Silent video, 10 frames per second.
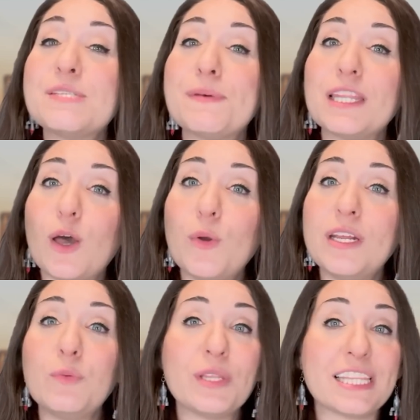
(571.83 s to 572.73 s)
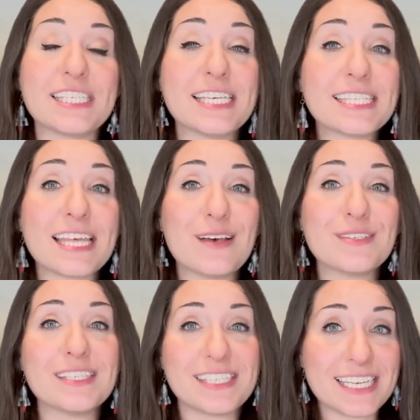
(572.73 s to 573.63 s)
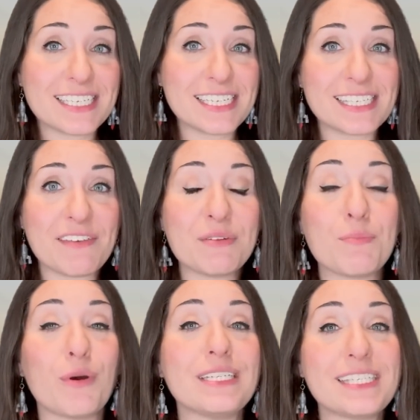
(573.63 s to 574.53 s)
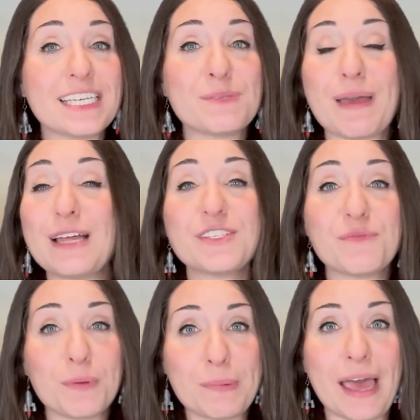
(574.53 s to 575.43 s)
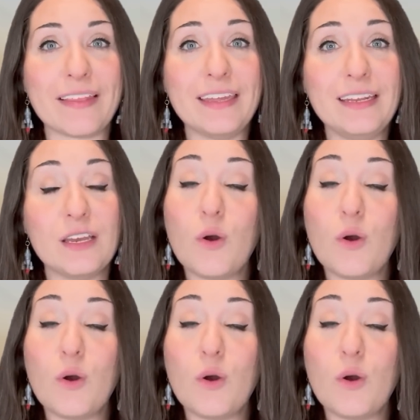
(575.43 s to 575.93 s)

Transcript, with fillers: been loaded with the 6,067.6 pounds of propellant,